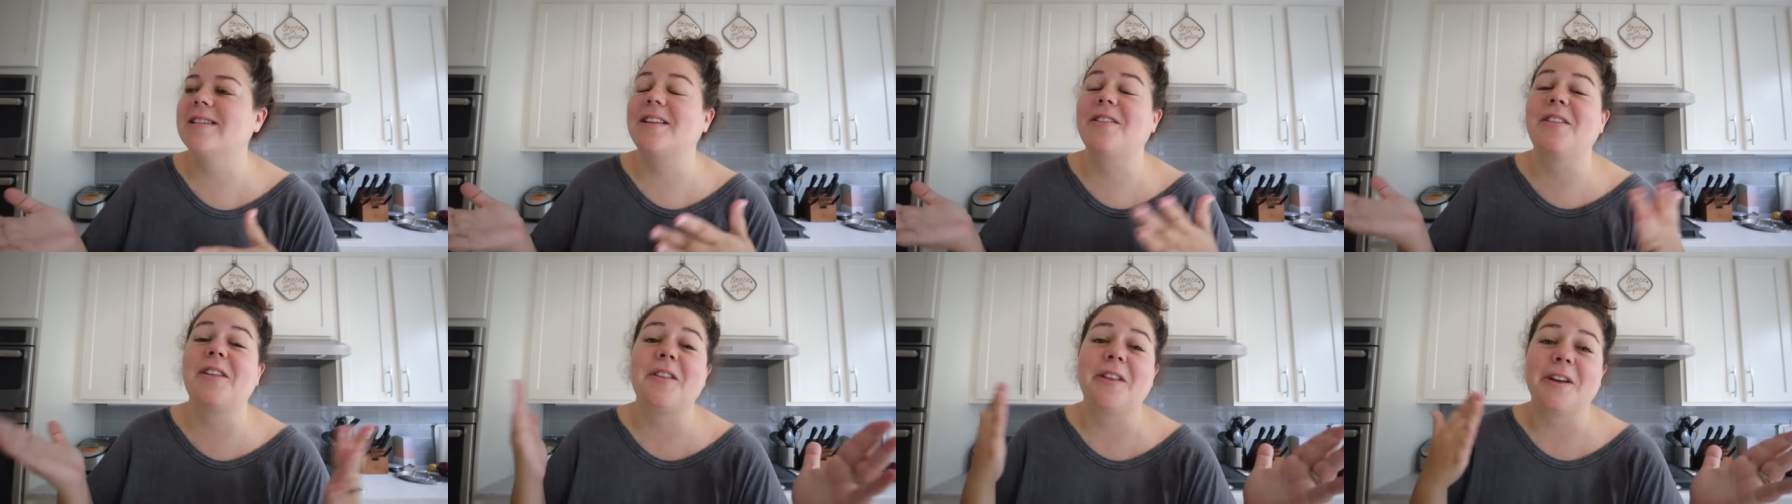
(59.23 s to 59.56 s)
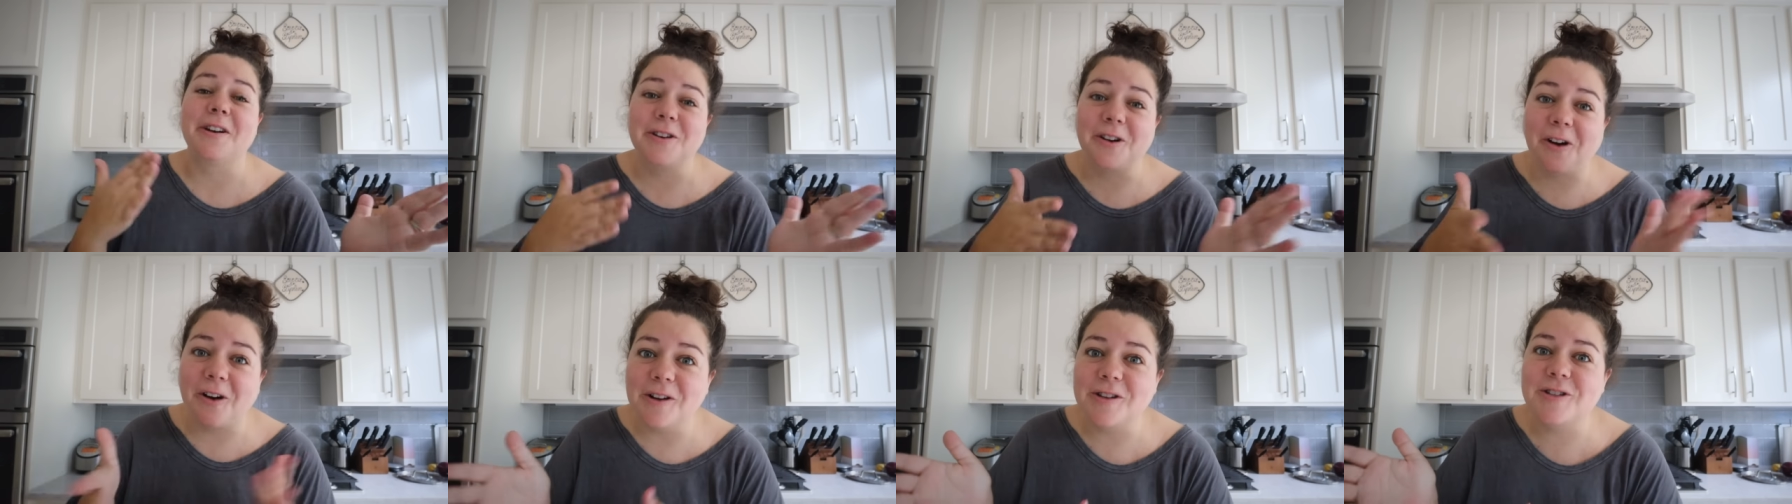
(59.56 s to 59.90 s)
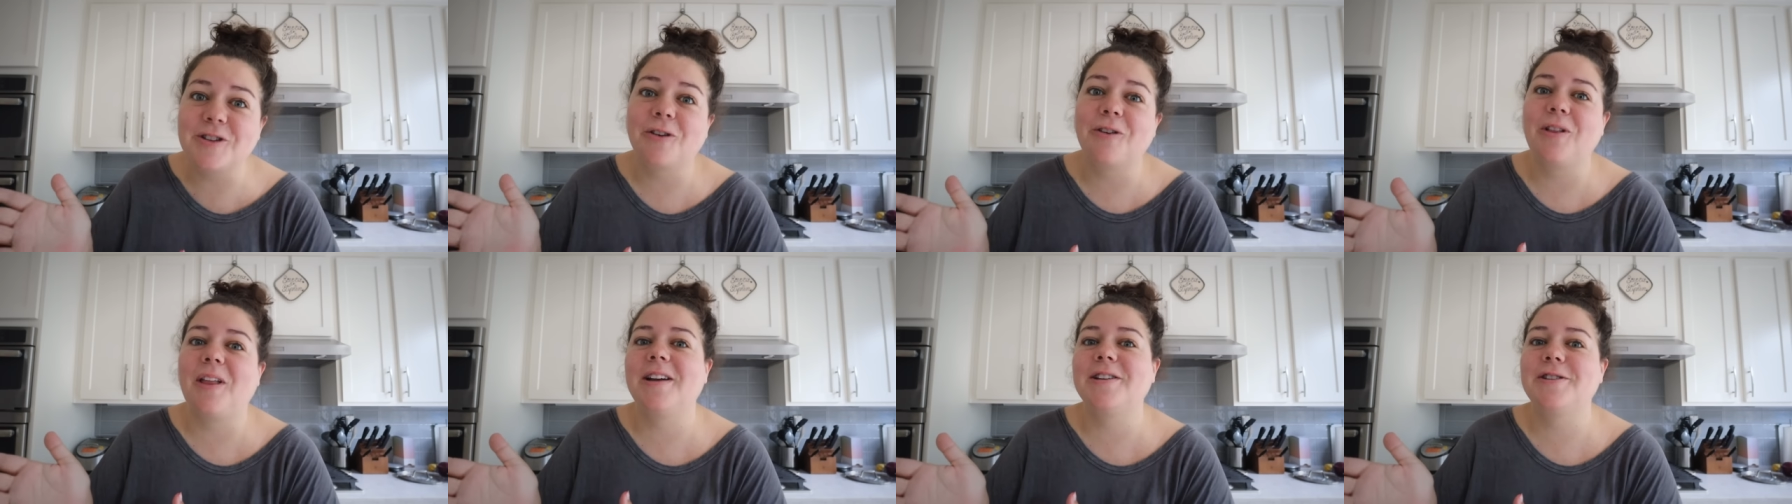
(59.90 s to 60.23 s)
and then the dogs
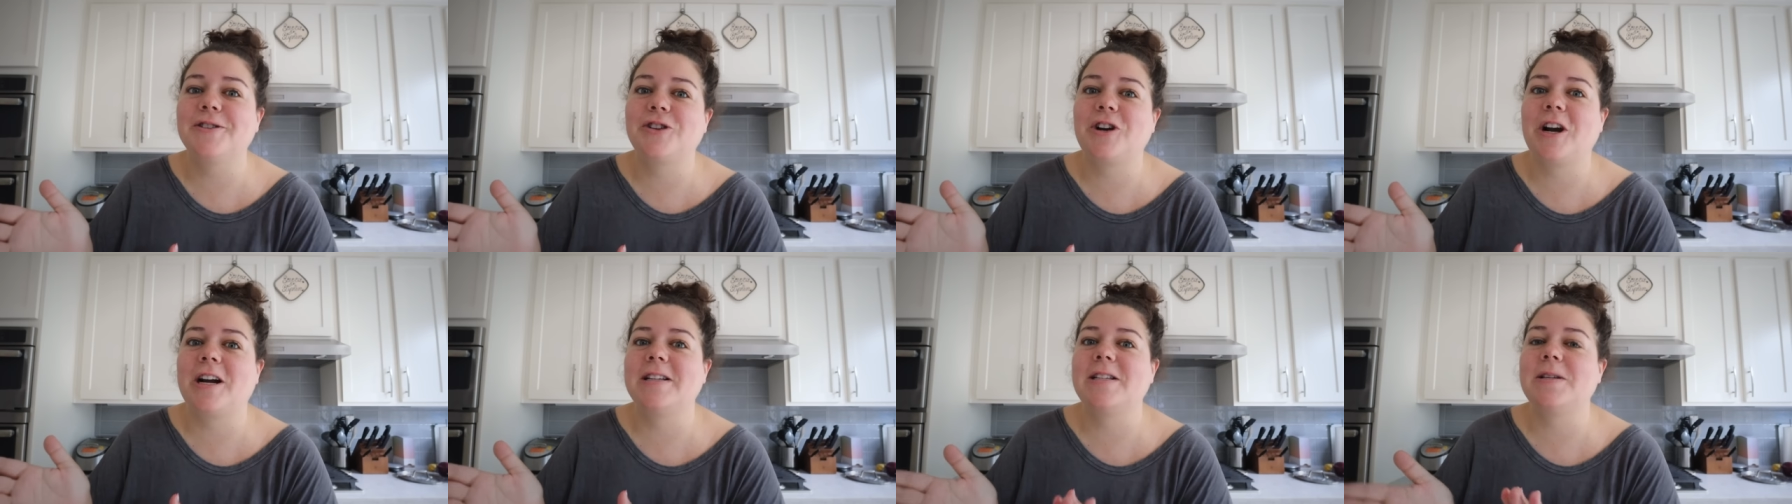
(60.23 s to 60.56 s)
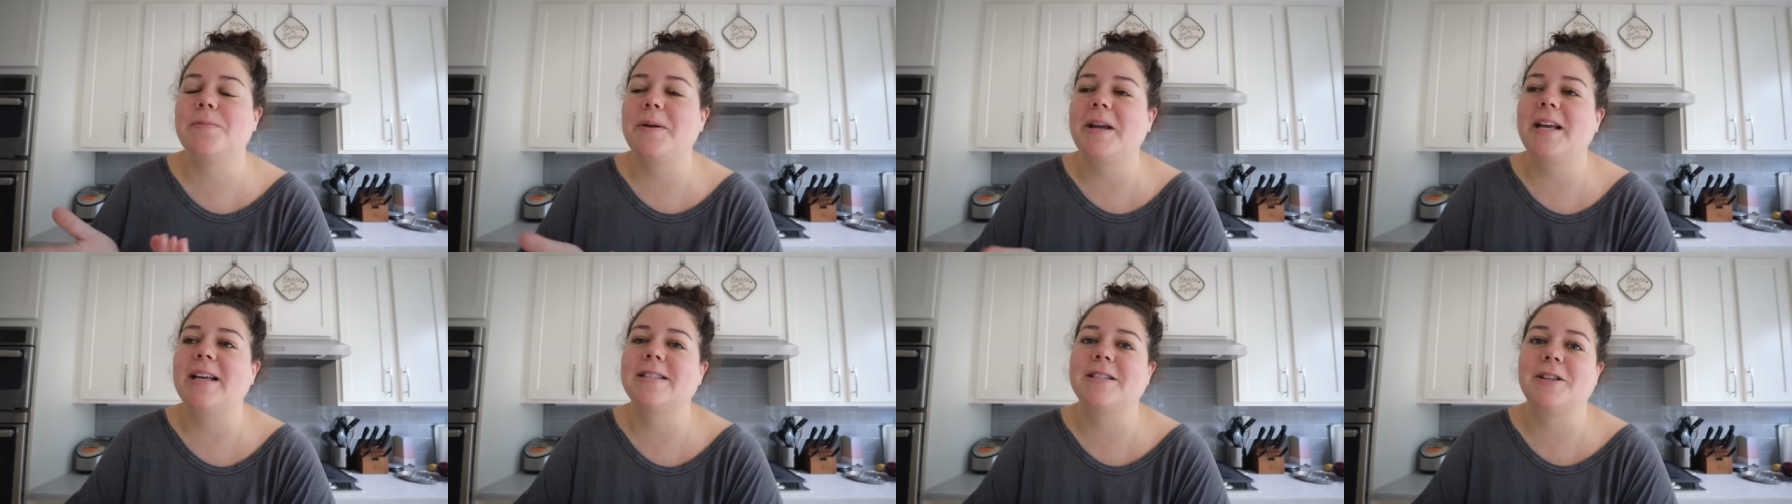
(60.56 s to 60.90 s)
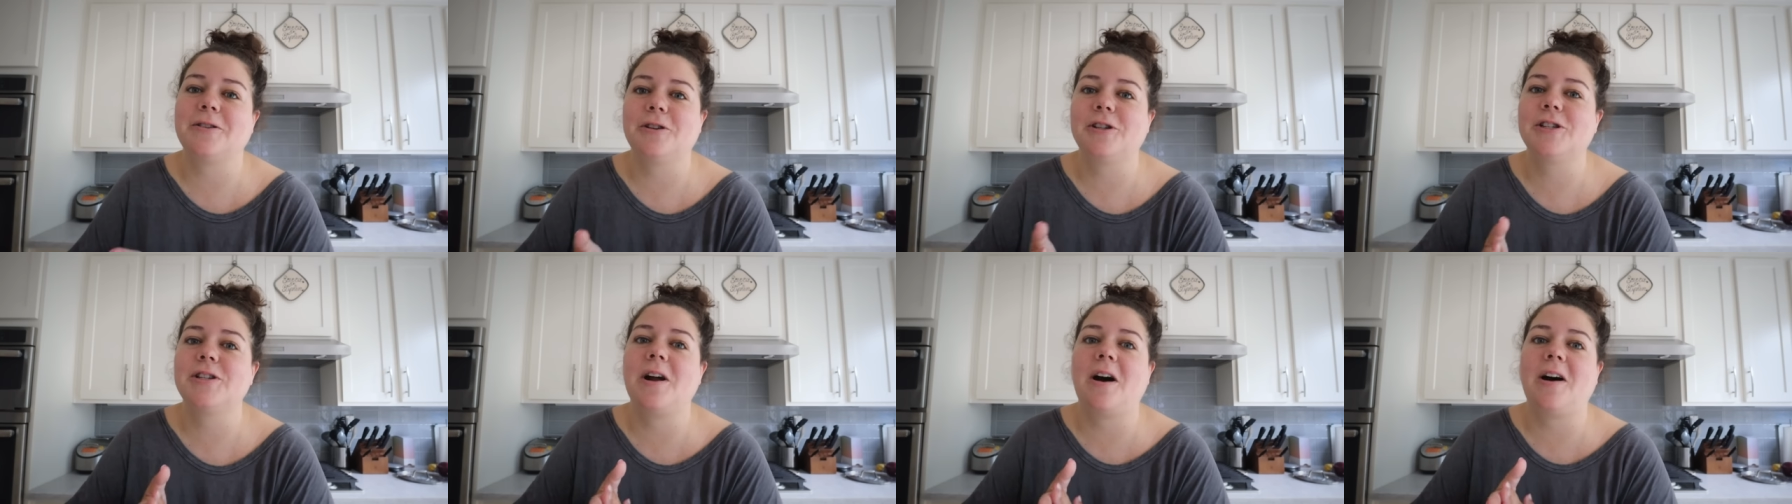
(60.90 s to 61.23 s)
are less stressed because
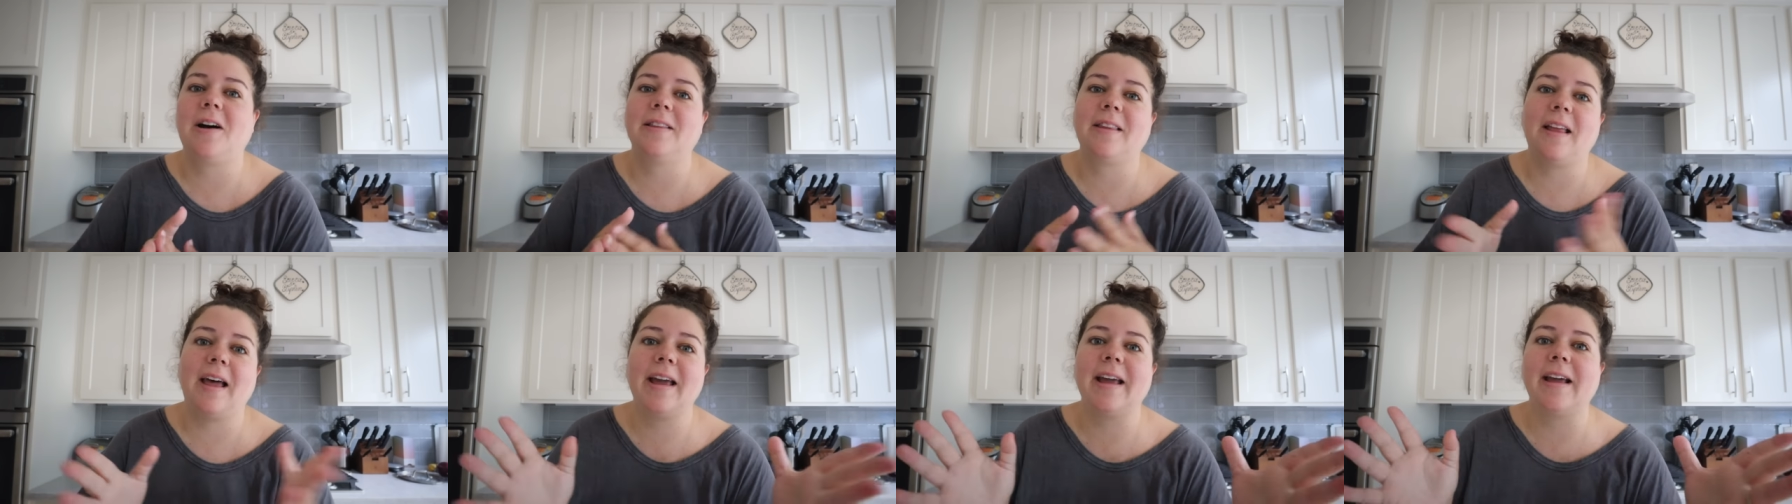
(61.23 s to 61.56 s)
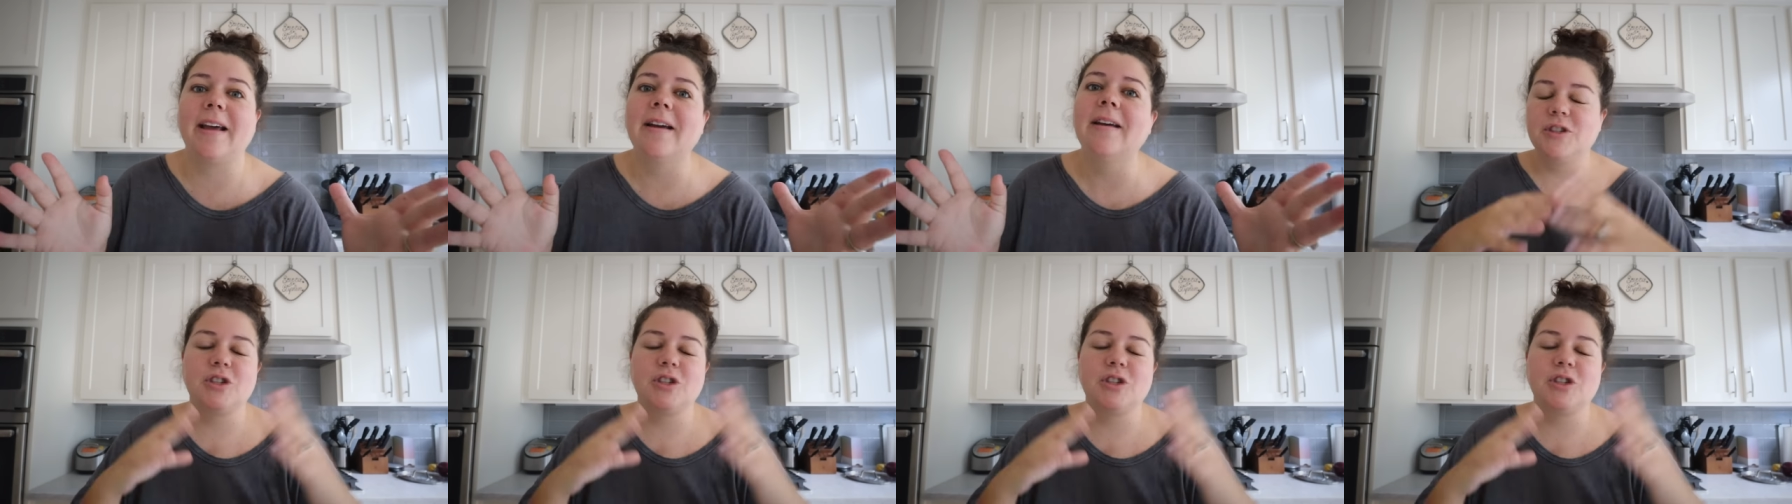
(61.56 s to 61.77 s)
there's not like